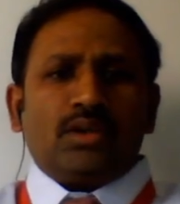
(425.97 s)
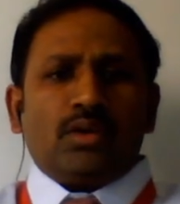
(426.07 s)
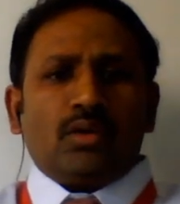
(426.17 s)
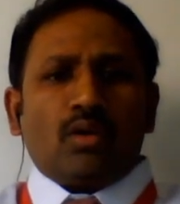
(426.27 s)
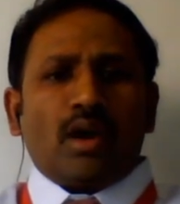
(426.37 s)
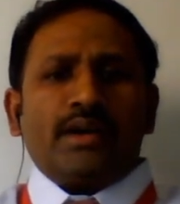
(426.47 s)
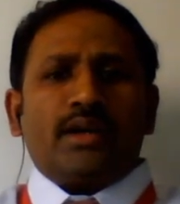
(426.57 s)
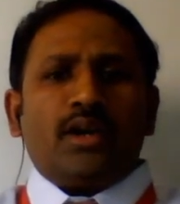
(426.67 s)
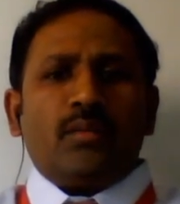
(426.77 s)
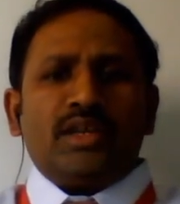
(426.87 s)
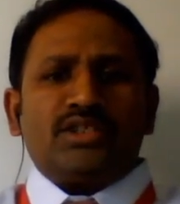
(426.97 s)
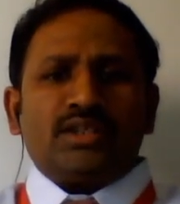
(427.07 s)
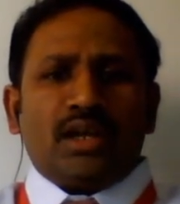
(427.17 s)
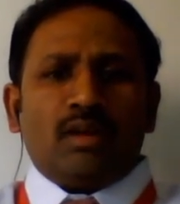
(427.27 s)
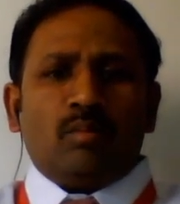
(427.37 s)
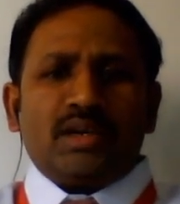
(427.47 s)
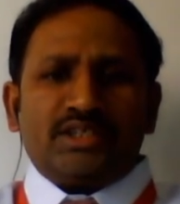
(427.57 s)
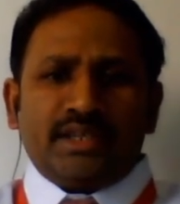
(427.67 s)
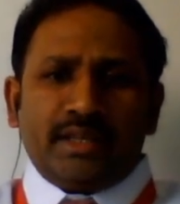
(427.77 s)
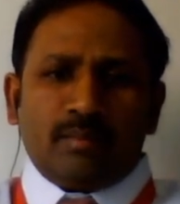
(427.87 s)
non-conventional
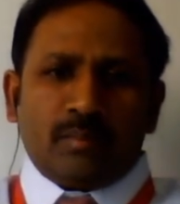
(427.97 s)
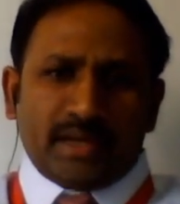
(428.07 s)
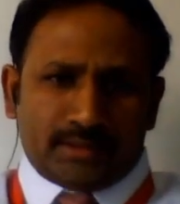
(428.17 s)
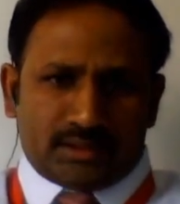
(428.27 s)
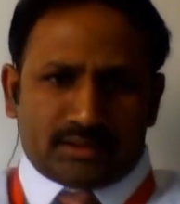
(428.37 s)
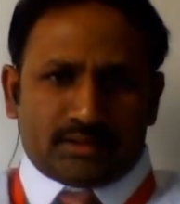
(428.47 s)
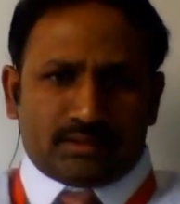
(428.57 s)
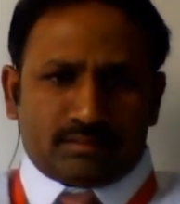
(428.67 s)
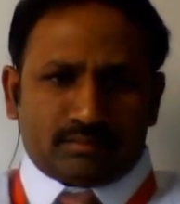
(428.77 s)
machining methods.